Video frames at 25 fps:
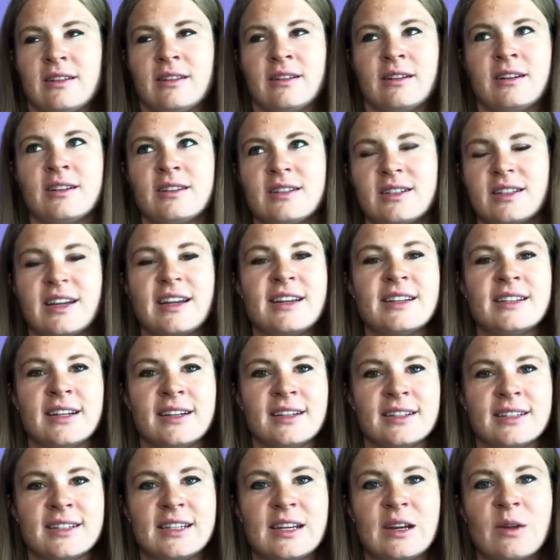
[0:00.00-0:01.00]
it's easy
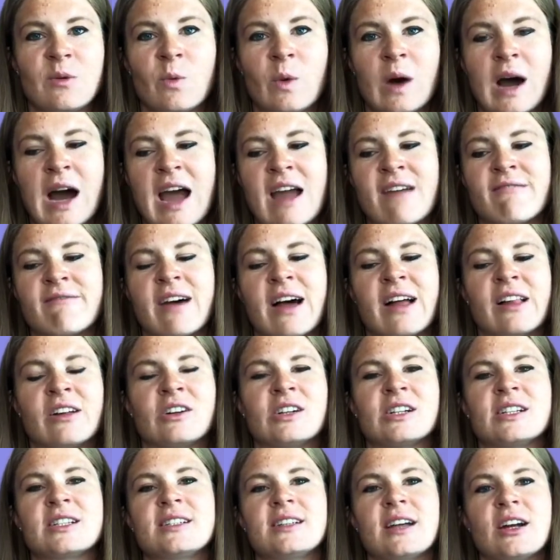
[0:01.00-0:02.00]
to see why
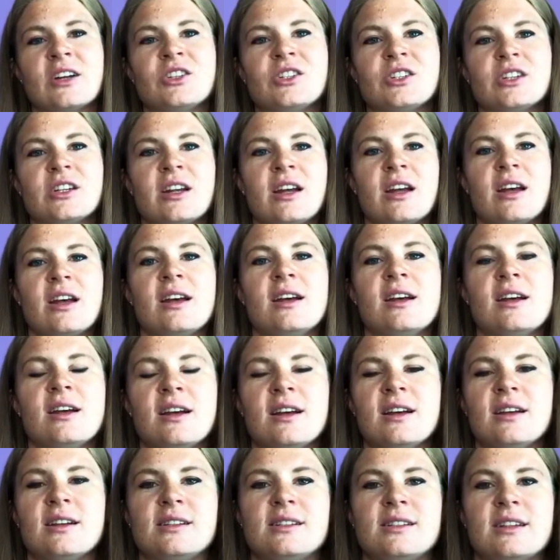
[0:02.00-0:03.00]
Valor is
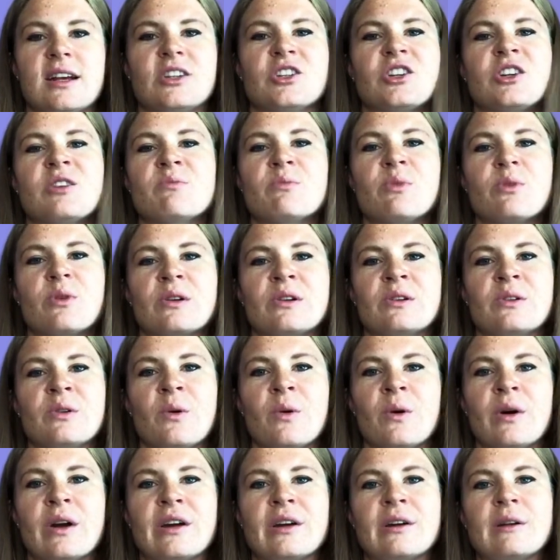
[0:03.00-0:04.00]
such an important
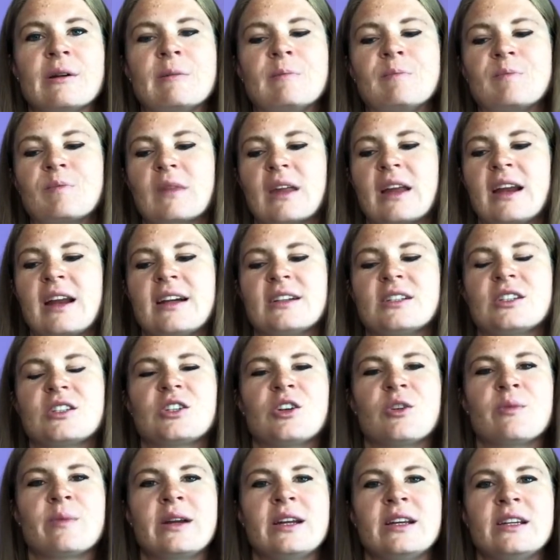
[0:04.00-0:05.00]
oil and has
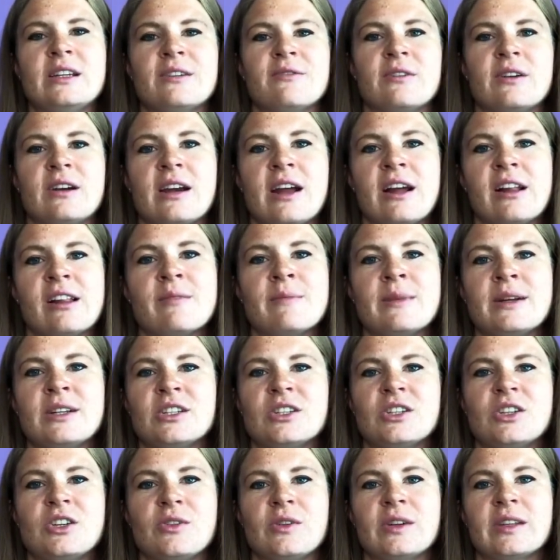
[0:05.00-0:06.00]
so many different
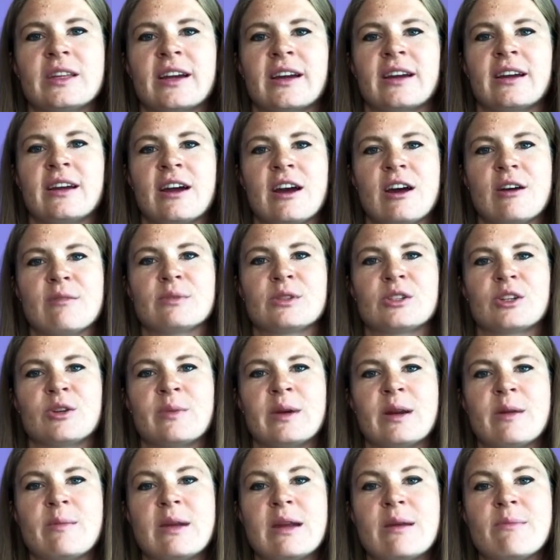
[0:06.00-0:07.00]
elements to it that can help so
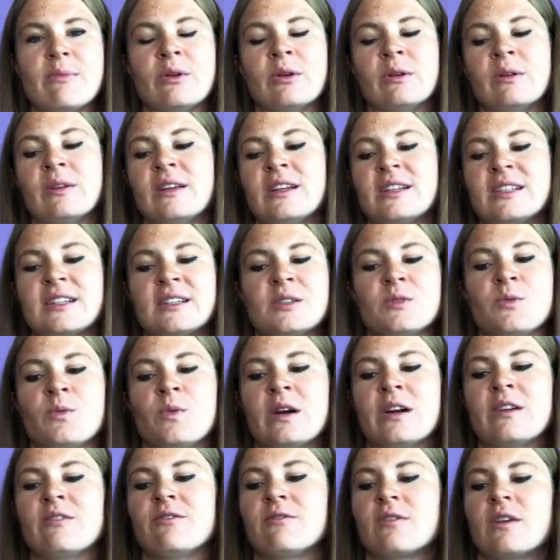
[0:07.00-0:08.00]
many people.
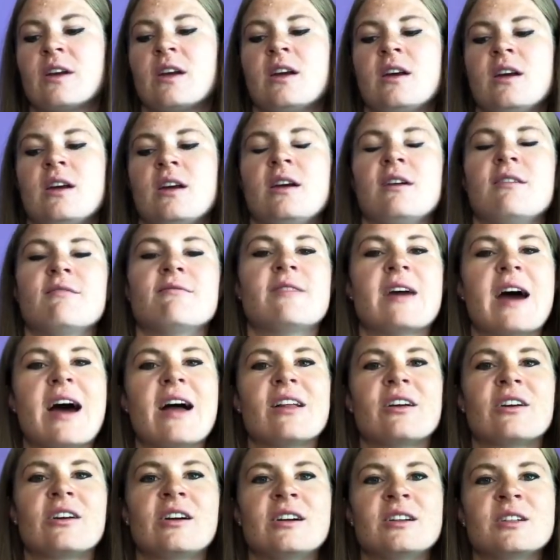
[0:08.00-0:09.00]
And
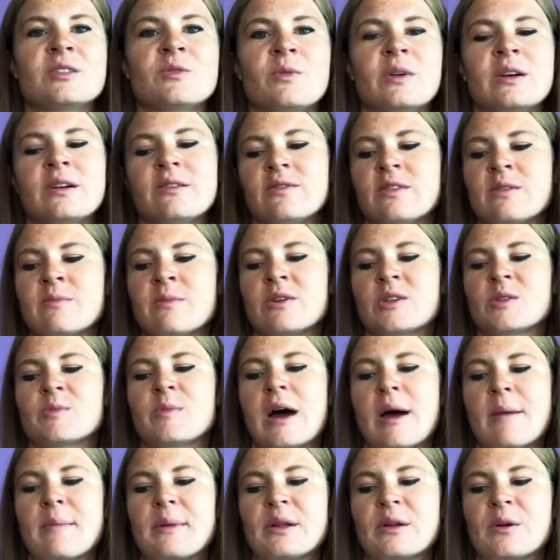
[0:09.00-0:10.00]
Valor is one of the most
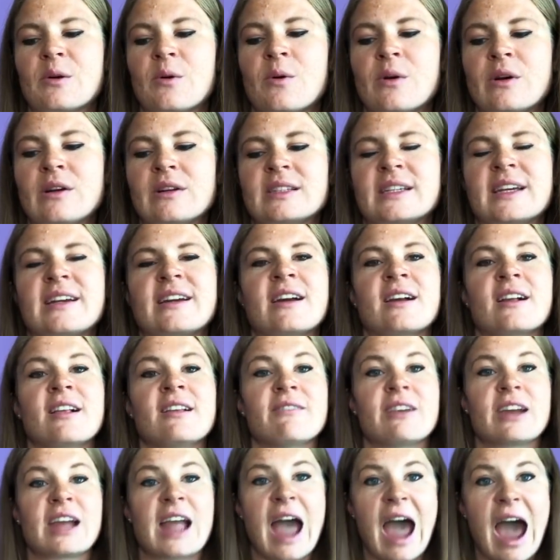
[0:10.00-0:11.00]
popular oils that Young
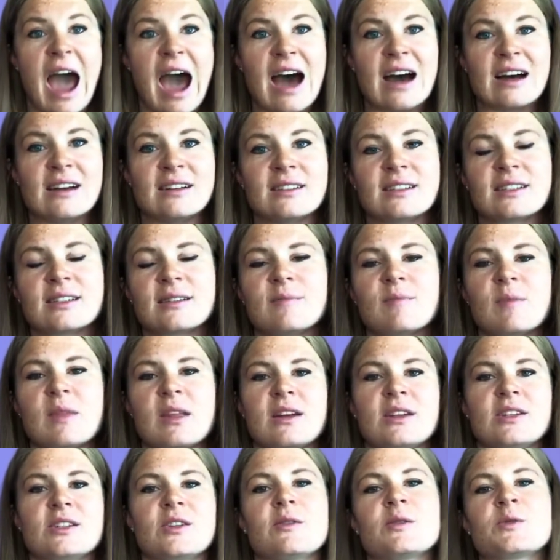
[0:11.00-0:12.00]
Living has.
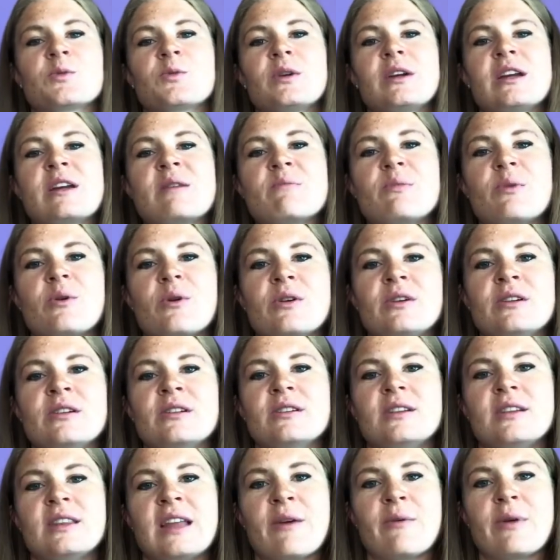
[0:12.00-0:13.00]
So it was really
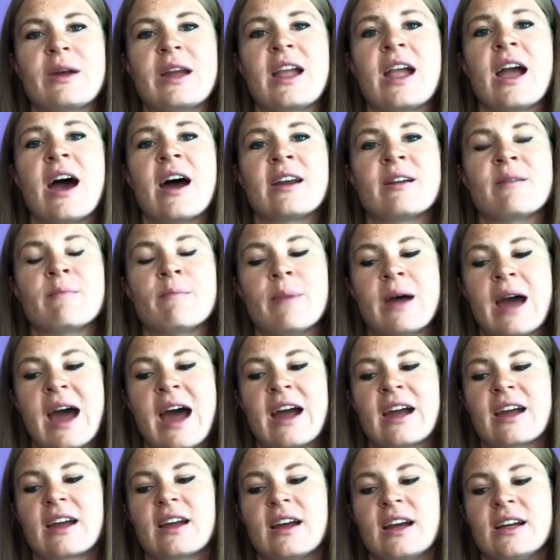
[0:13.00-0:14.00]
important that we got it
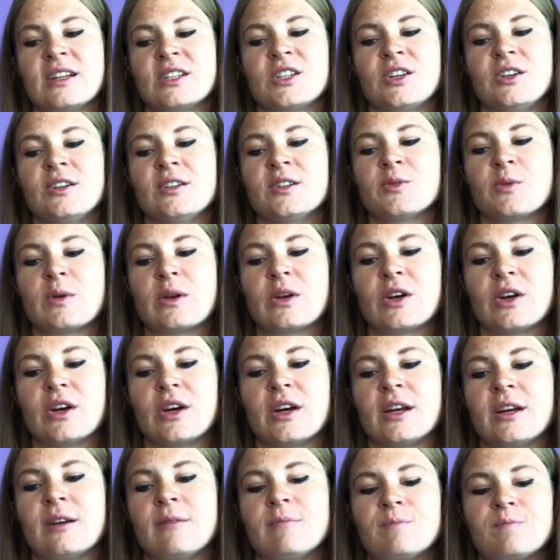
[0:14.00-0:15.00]
back as soon as we
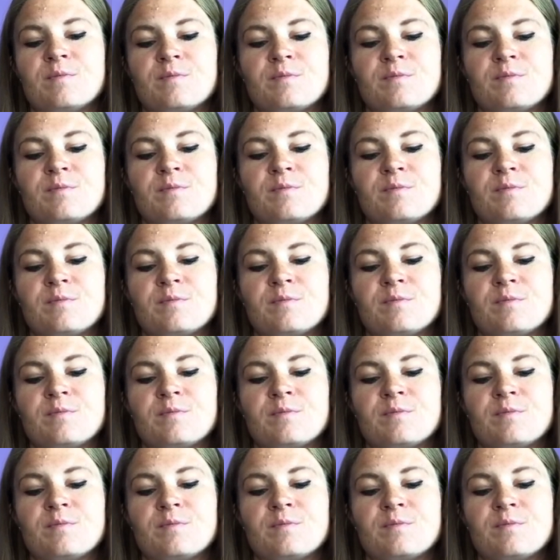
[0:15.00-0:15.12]
could.